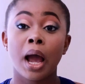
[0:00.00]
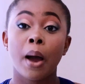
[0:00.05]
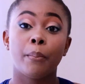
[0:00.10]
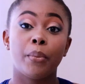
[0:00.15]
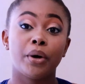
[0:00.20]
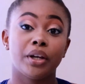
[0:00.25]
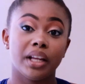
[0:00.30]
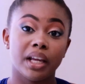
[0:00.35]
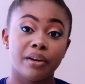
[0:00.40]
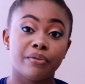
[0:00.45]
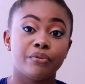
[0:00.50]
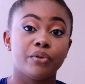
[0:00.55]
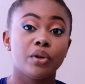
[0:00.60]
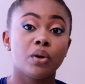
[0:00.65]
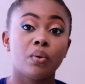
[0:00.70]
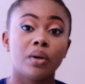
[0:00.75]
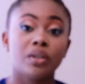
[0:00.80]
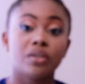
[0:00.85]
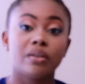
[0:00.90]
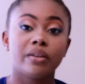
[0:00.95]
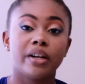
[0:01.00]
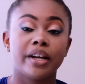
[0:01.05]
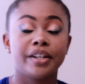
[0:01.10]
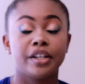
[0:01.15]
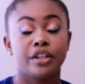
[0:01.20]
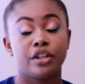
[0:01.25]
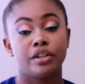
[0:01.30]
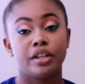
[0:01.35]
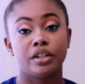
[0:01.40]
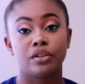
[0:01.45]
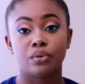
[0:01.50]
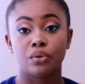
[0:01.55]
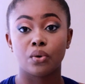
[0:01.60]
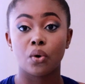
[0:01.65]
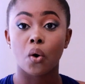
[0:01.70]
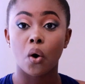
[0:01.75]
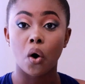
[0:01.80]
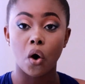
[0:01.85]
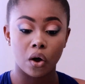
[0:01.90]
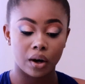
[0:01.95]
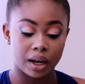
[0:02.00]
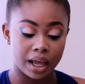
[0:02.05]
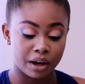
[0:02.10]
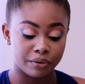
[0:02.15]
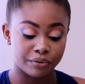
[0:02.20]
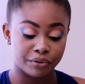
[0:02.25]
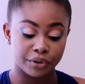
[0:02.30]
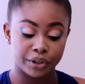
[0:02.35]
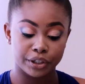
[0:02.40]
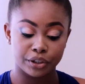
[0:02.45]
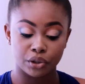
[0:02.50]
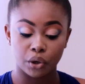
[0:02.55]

But if you want to learn it, you need to go all out for it.